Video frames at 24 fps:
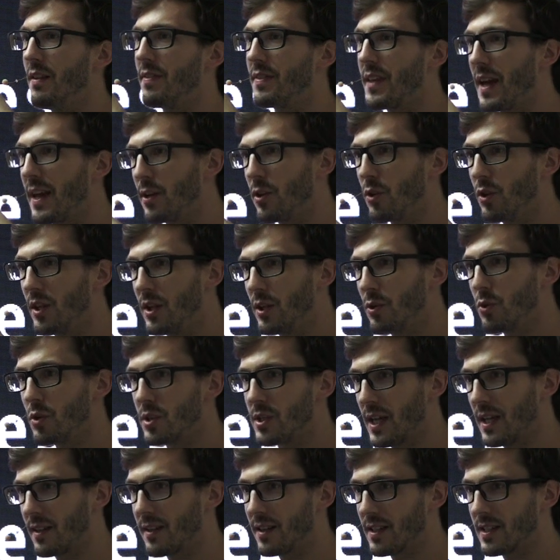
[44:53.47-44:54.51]
then you need to
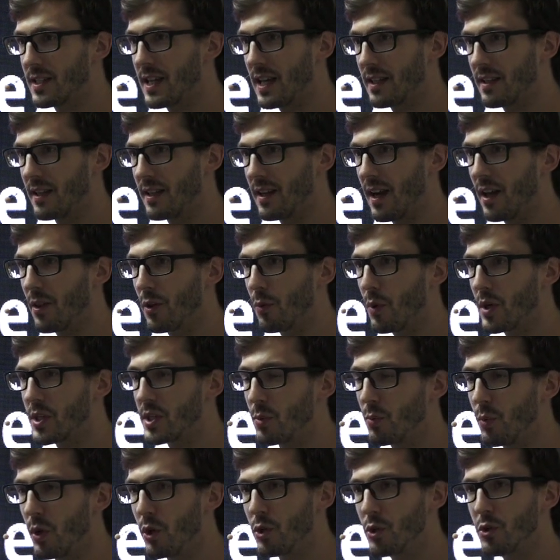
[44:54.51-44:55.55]
set that setting. Otherwise,
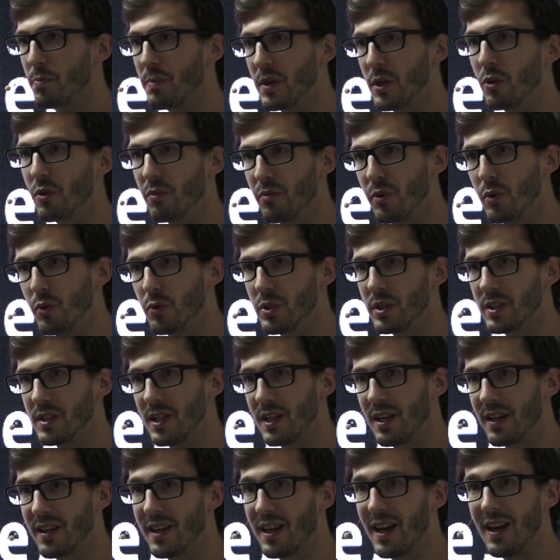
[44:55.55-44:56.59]
it will also be confused and say
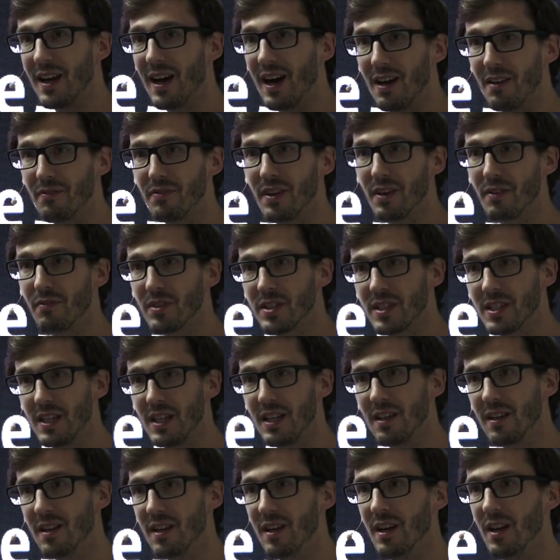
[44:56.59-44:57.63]
like, hey, I've never
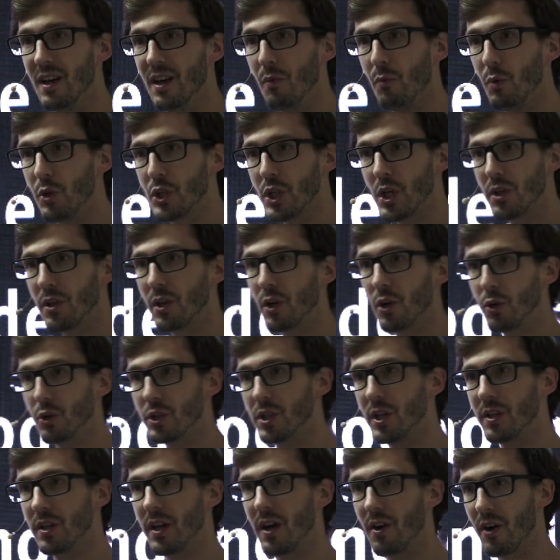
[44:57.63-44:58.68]
seen which other nodes
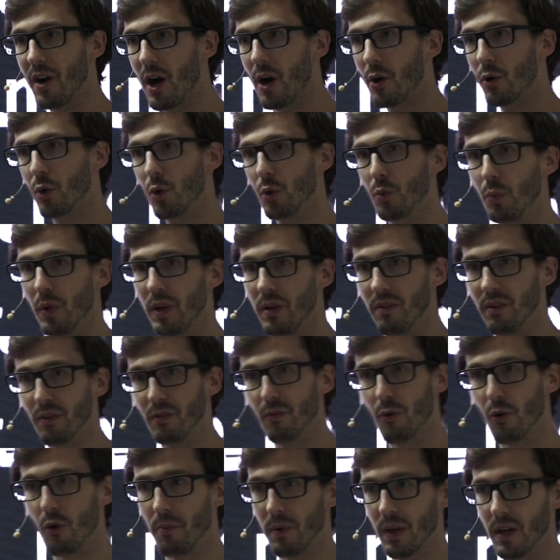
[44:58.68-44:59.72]
are there, how could we even
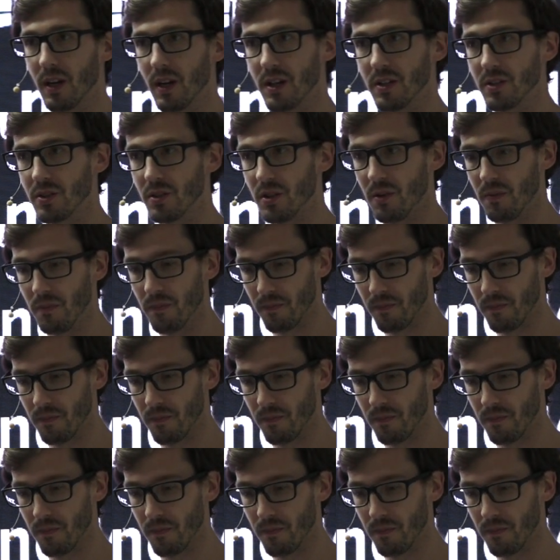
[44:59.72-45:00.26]
form a cluster?